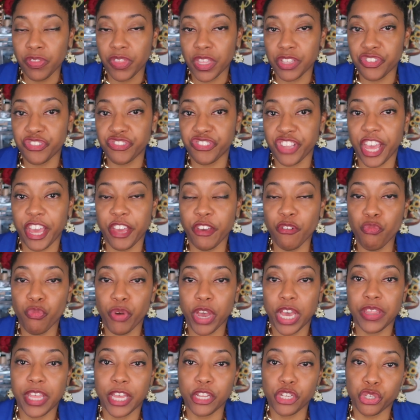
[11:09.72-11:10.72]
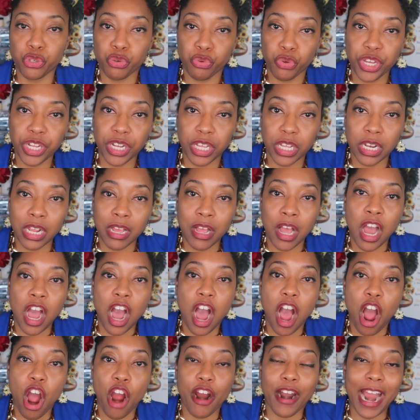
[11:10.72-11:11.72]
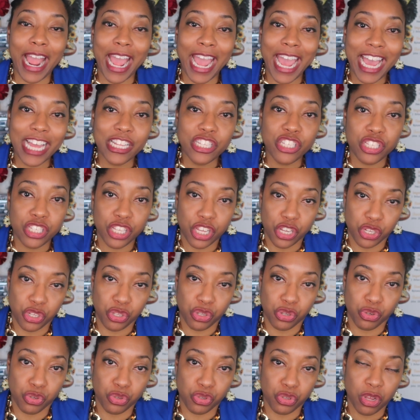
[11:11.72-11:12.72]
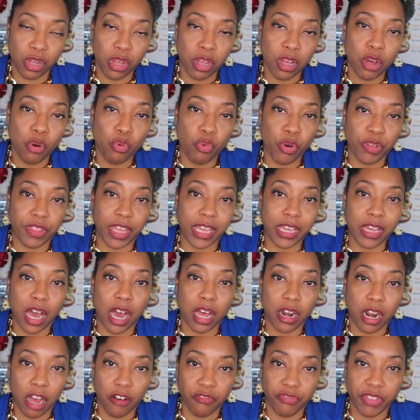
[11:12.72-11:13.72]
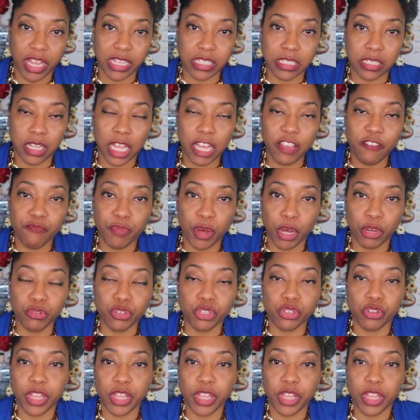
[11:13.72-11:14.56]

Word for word: the same way they treated our ancestors when they got off that slave boat.